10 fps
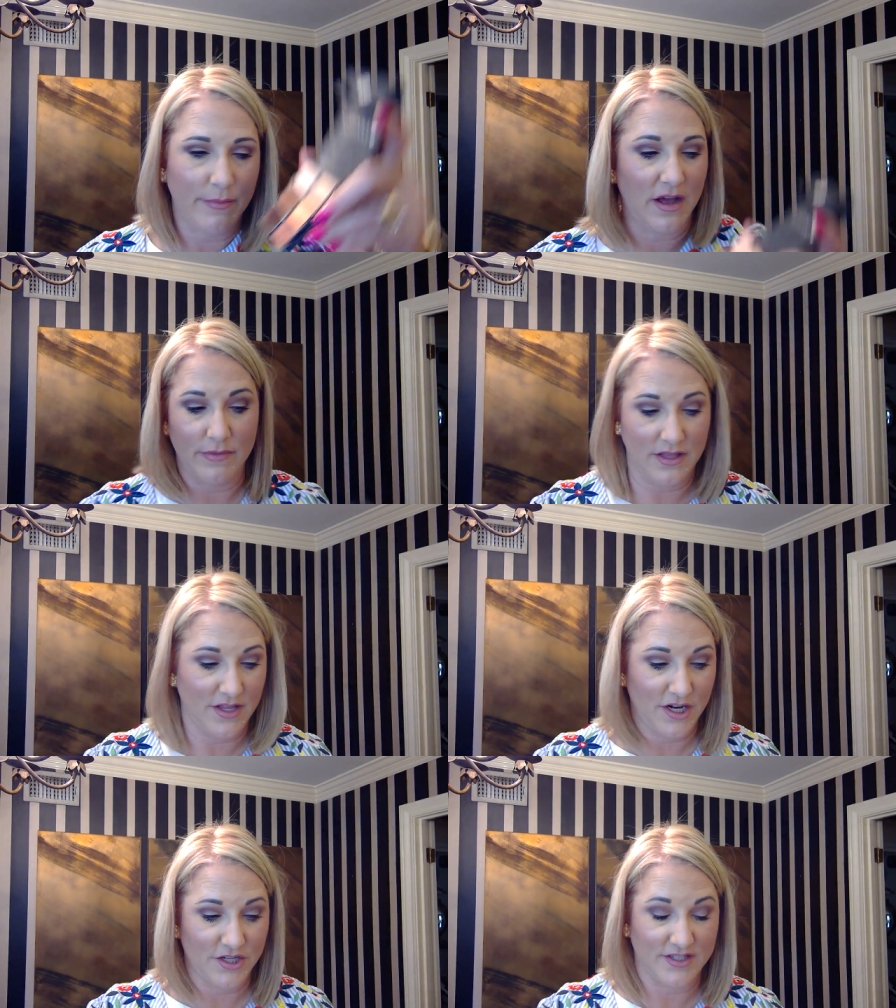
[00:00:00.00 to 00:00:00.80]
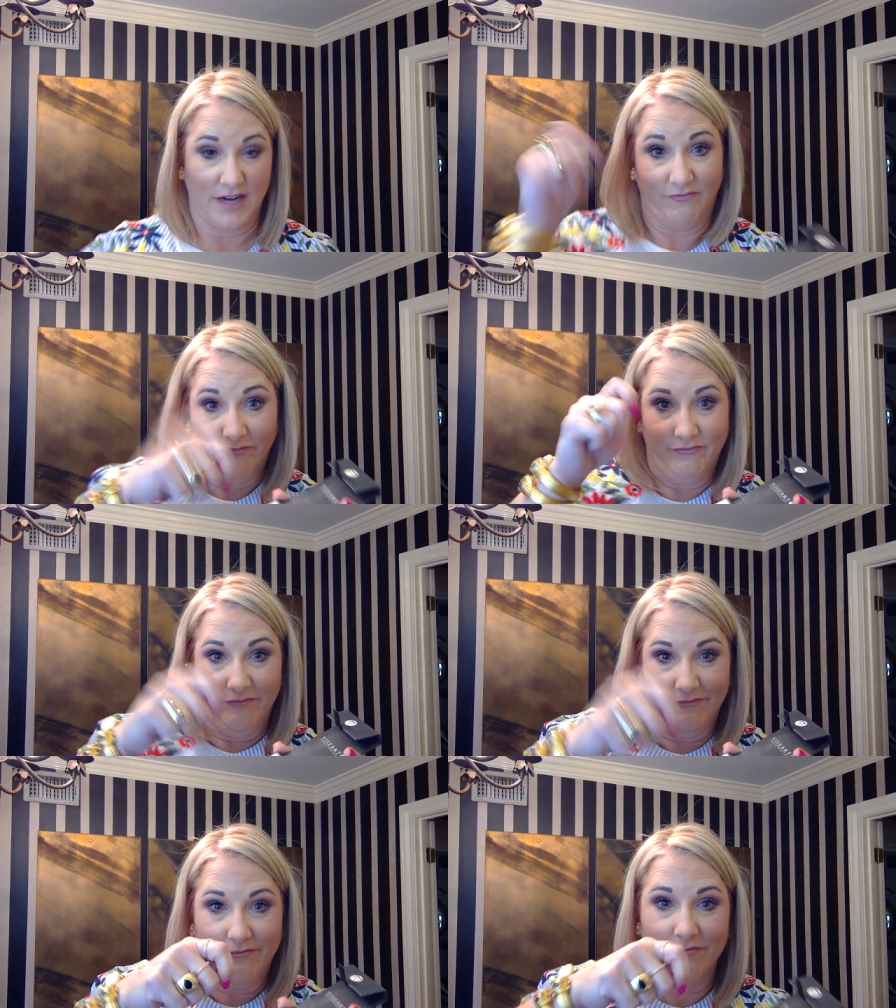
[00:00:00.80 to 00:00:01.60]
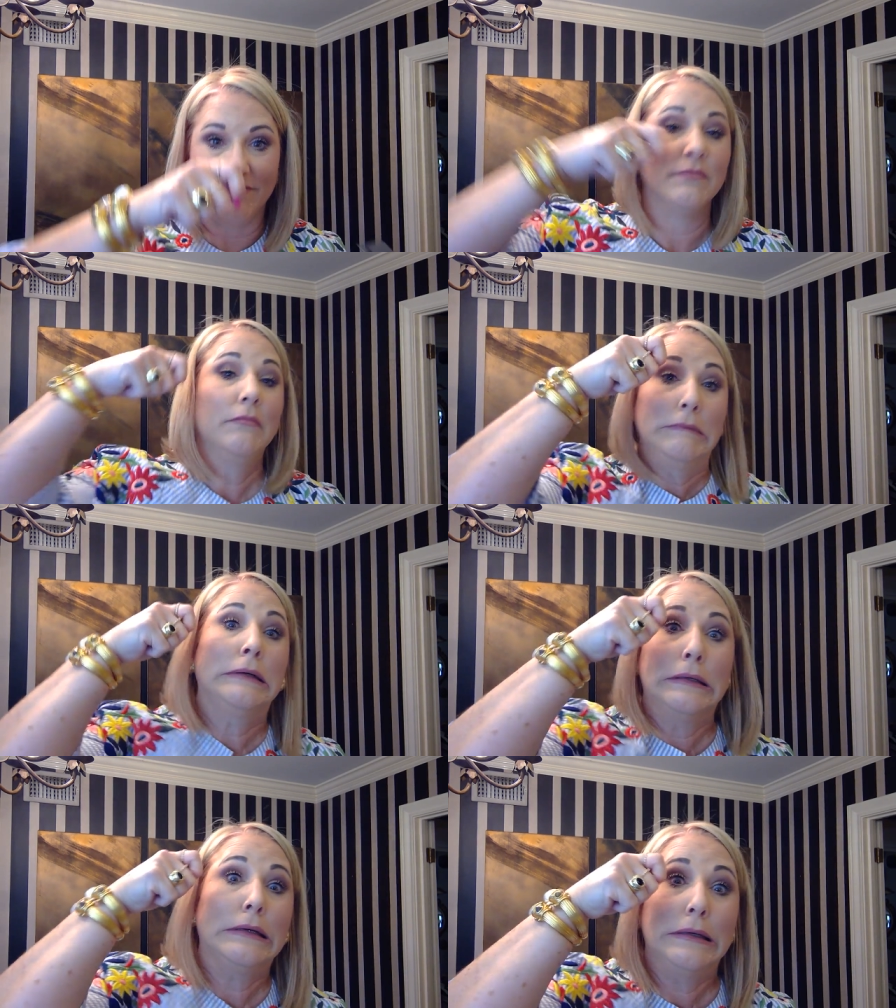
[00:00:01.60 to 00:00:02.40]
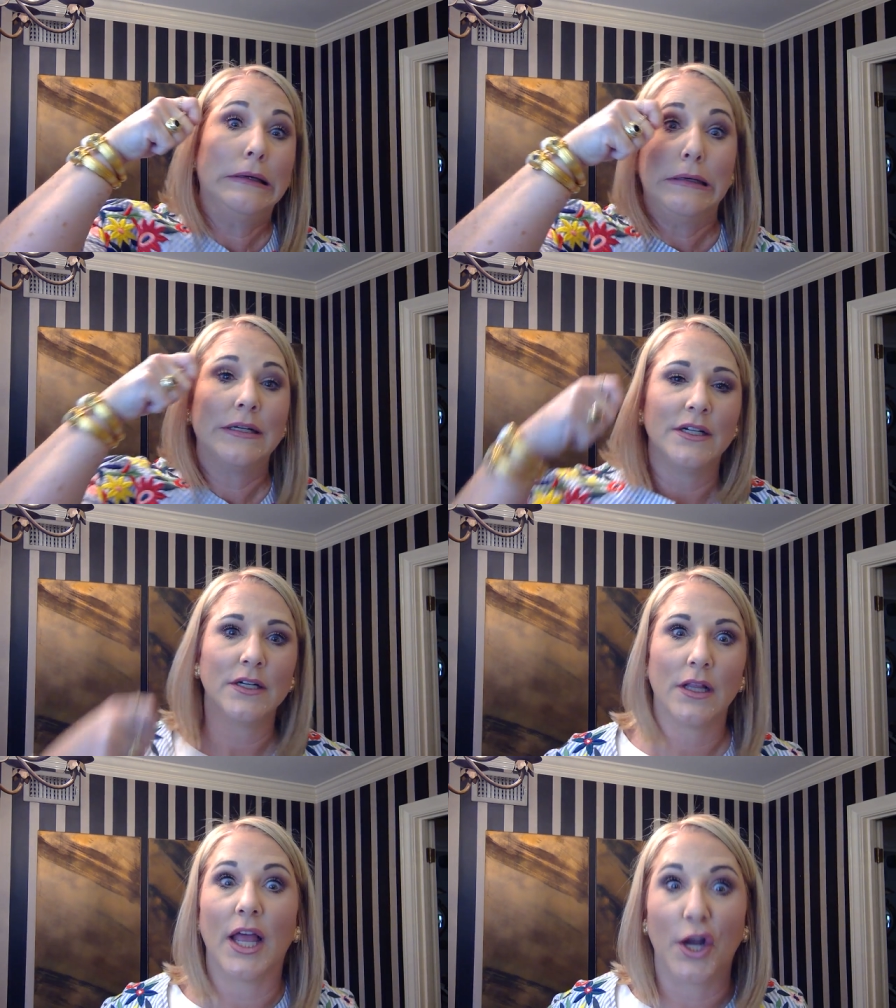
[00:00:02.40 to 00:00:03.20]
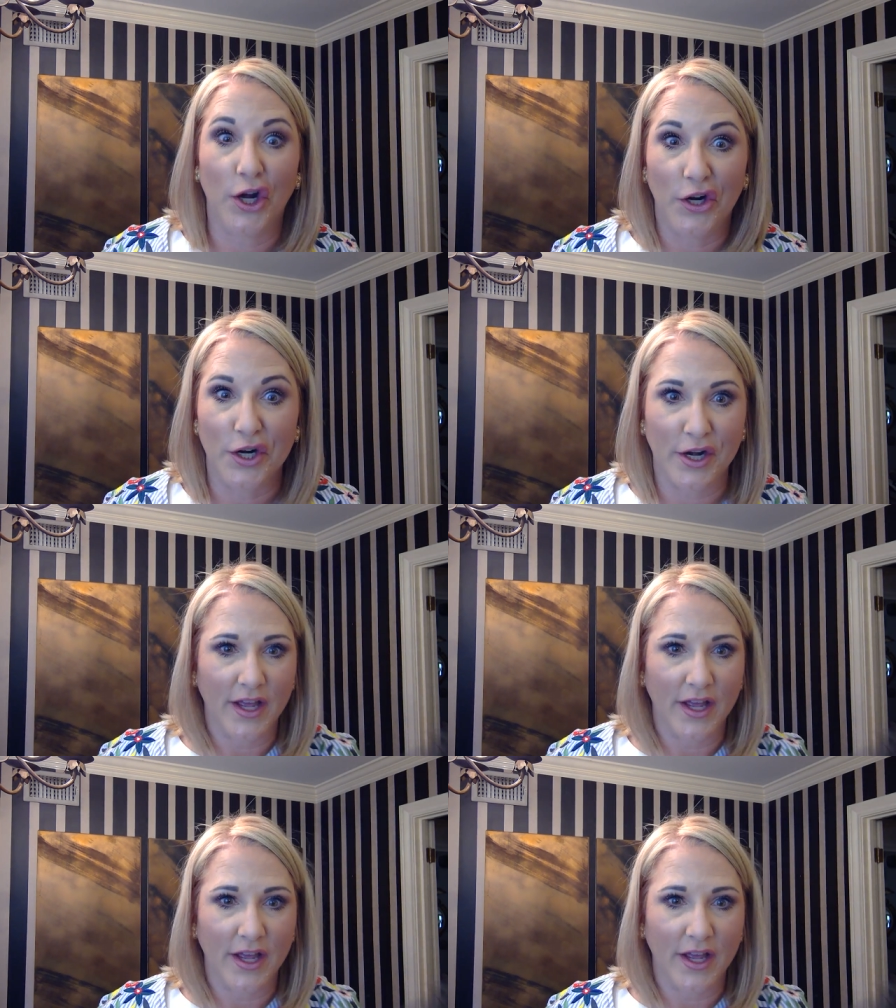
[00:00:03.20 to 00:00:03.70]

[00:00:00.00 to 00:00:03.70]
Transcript: I'm in there just like, mm, mm, mm, mm, like hard.